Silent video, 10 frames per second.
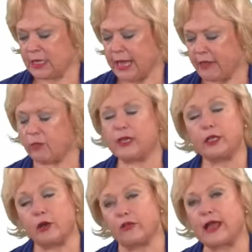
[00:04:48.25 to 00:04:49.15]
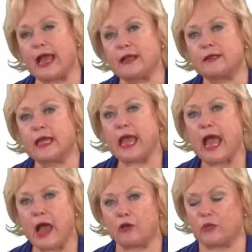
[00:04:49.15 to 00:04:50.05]
Now that we know that,
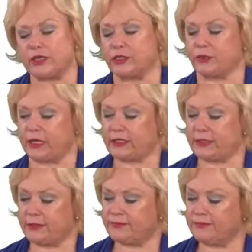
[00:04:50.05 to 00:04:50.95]
how do we do it?